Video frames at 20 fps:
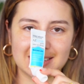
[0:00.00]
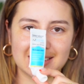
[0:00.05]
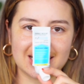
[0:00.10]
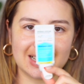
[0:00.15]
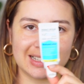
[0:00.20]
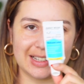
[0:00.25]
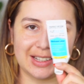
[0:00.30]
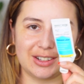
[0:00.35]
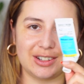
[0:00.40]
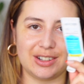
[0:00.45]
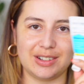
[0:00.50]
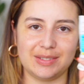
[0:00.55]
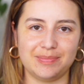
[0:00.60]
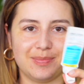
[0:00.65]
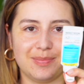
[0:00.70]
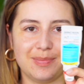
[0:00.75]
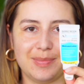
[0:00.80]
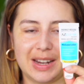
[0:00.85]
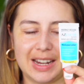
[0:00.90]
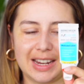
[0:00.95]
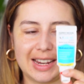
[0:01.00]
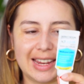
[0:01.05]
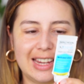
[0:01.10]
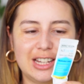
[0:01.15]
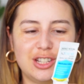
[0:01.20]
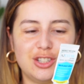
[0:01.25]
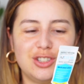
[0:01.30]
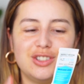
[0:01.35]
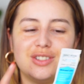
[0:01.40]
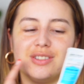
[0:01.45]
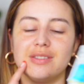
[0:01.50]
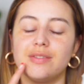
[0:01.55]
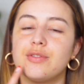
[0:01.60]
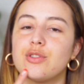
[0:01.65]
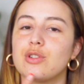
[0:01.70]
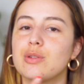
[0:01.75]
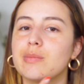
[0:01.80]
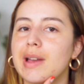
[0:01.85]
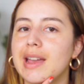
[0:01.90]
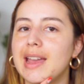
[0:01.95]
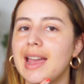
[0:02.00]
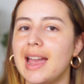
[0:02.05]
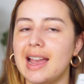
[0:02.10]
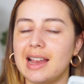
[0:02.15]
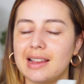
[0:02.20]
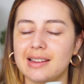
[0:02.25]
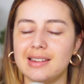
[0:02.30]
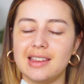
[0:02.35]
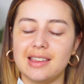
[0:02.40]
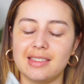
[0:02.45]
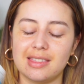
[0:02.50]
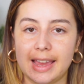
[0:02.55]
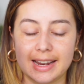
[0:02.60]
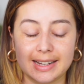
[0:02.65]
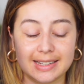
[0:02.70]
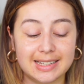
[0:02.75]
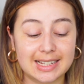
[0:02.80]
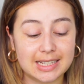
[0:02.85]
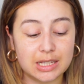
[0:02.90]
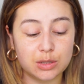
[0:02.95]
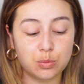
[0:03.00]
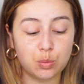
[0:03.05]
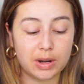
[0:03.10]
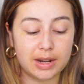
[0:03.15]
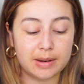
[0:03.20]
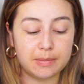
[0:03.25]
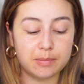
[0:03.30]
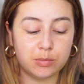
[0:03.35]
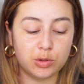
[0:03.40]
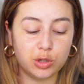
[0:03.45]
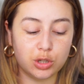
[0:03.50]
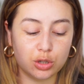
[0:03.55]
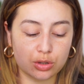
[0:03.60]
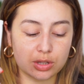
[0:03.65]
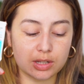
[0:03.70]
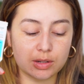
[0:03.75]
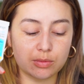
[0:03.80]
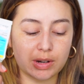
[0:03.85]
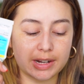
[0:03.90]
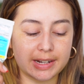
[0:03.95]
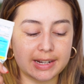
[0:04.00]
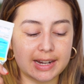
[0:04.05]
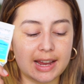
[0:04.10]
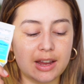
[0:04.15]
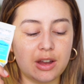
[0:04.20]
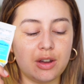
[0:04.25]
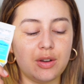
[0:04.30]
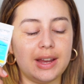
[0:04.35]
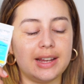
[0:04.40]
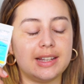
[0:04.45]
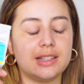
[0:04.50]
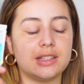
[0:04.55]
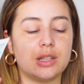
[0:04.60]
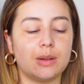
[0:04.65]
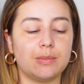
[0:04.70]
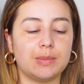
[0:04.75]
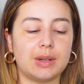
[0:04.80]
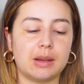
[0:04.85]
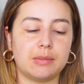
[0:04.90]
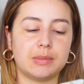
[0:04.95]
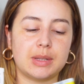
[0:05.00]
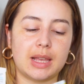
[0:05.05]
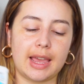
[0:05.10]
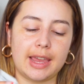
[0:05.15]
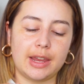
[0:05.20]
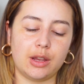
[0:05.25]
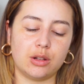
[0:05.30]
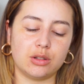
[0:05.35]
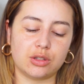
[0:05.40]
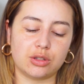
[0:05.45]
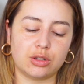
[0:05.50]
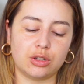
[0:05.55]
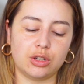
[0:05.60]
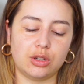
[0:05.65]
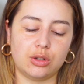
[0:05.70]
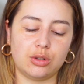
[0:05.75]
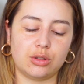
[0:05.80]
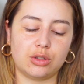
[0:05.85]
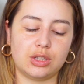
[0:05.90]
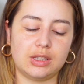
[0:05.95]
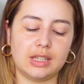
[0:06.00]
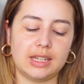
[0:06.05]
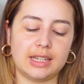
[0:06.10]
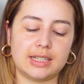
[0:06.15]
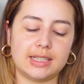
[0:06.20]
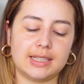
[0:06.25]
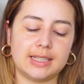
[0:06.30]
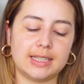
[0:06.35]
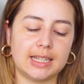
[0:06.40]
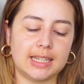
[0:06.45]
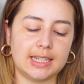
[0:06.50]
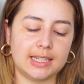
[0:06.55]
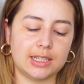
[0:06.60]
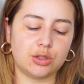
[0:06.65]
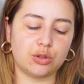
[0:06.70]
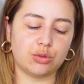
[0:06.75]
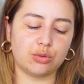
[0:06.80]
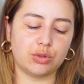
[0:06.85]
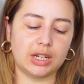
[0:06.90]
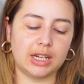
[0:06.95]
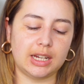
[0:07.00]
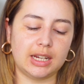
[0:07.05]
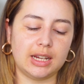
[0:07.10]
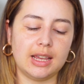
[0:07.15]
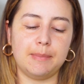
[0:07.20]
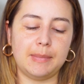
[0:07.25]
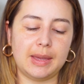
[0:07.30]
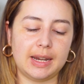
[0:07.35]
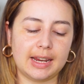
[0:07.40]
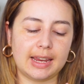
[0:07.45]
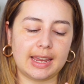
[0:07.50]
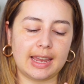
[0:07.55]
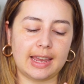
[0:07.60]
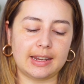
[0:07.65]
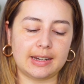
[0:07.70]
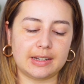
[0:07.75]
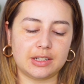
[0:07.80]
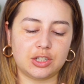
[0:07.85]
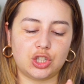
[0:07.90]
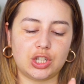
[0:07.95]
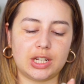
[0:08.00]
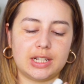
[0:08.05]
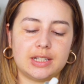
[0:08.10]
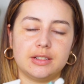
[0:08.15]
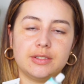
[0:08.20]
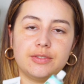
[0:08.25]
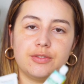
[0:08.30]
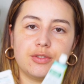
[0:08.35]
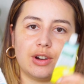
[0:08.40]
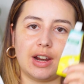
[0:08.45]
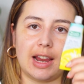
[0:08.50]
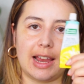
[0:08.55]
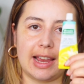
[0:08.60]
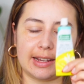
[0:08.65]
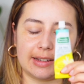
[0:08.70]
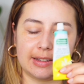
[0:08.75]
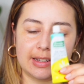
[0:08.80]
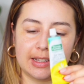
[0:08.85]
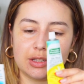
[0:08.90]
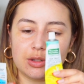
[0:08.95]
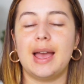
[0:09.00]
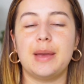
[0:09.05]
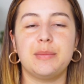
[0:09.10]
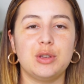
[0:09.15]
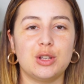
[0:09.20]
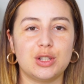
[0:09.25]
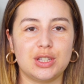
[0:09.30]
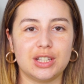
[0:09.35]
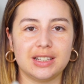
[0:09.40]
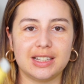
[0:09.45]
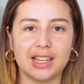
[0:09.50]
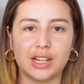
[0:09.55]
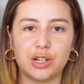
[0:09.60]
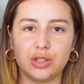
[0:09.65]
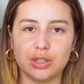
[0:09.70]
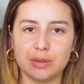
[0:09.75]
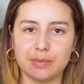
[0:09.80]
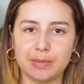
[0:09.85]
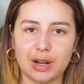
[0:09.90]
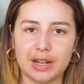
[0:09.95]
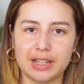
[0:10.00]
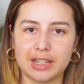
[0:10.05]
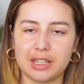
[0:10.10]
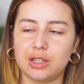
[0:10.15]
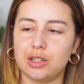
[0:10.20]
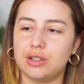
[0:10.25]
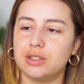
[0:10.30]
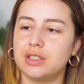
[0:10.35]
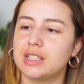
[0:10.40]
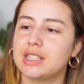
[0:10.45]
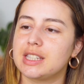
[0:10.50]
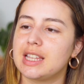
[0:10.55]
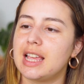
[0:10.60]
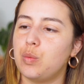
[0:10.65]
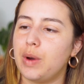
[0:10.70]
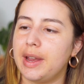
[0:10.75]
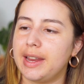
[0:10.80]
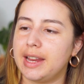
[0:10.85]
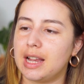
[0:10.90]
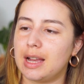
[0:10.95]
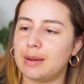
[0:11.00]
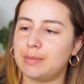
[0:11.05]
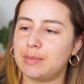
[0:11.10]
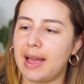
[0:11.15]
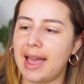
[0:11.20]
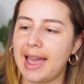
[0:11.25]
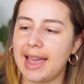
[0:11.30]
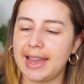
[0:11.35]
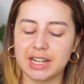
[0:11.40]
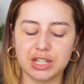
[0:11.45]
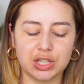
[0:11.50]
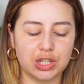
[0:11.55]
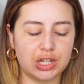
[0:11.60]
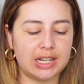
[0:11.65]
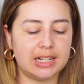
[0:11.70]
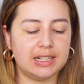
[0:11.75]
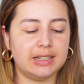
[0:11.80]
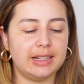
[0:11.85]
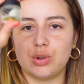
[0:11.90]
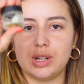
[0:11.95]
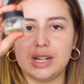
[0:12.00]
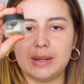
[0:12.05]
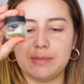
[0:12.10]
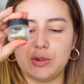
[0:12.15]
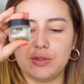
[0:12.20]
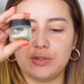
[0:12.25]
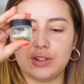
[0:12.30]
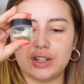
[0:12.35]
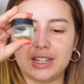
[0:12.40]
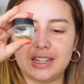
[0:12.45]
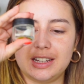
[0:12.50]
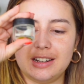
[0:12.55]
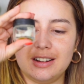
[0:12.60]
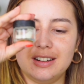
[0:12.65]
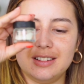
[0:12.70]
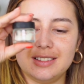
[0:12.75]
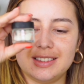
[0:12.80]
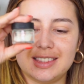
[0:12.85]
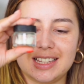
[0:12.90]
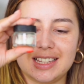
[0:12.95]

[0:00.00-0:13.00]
Clear medication for my acne, and this is what I'm using right now, and sometimes I also use this tea tree medicated gel for acne. I'm using the Good Molecules Wake Up Eye Gel cream over here.